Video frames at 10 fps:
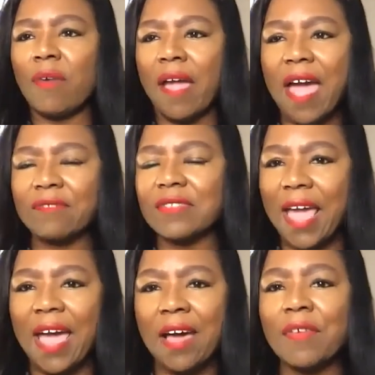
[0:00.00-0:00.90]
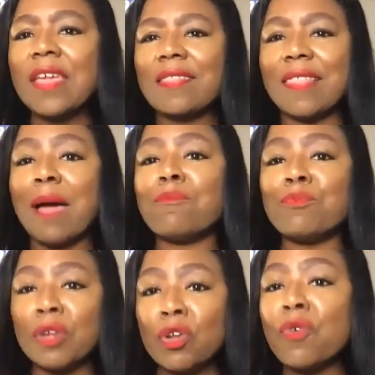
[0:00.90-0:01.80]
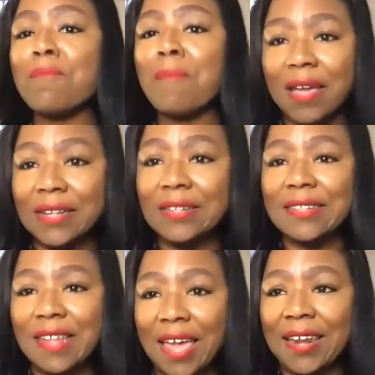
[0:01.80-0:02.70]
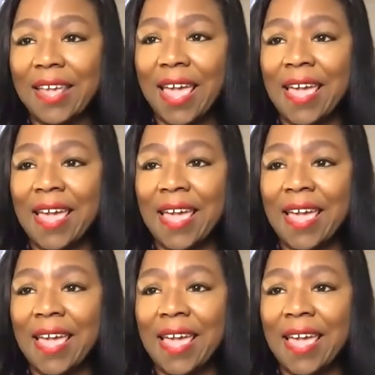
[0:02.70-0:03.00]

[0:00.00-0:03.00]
You have to have that new mindset,